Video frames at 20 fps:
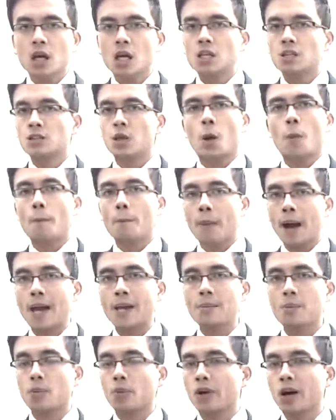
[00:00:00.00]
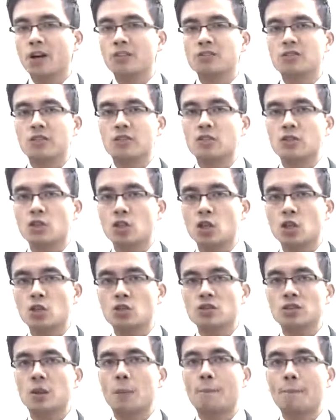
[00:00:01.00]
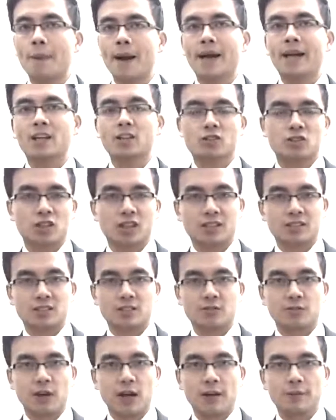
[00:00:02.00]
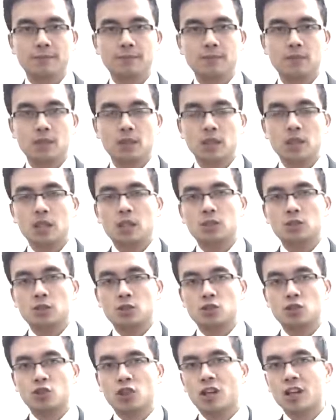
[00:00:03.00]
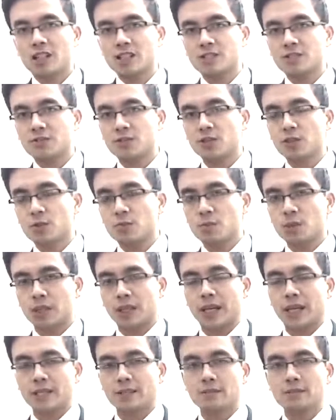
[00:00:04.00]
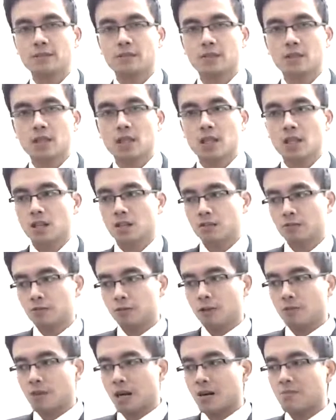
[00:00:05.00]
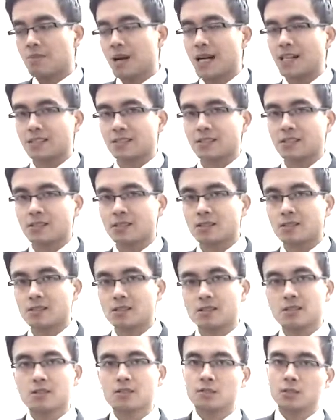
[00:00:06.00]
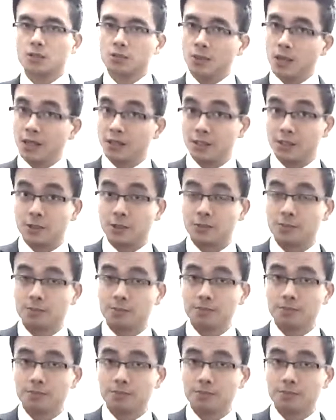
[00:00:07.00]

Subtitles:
So maybe we're going to use the bank transfer to transfer the money from our bank to others.